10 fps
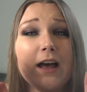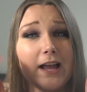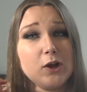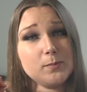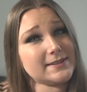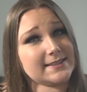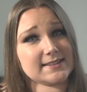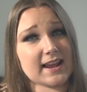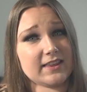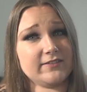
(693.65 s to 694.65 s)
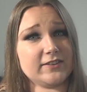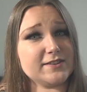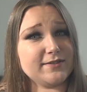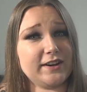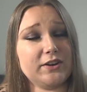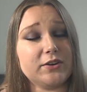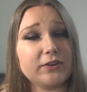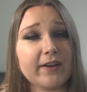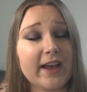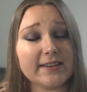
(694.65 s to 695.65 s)
I hope this is not the first video
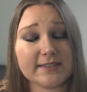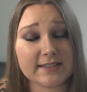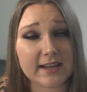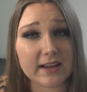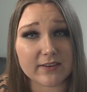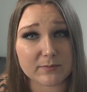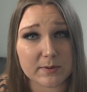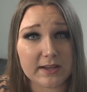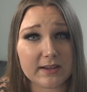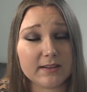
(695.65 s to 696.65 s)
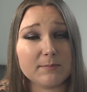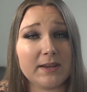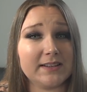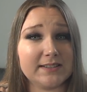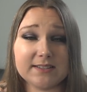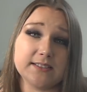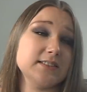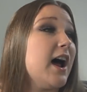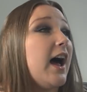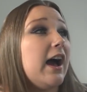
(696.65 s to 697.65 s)
you're seeing of me because this is
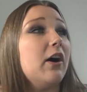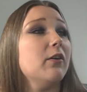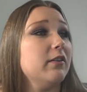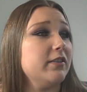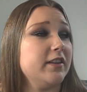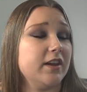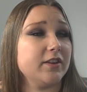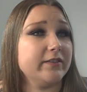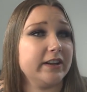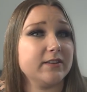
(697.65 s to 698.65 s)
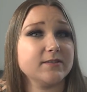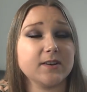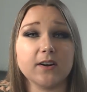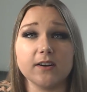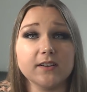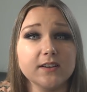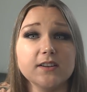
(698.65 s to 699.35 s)
not how the other videos are.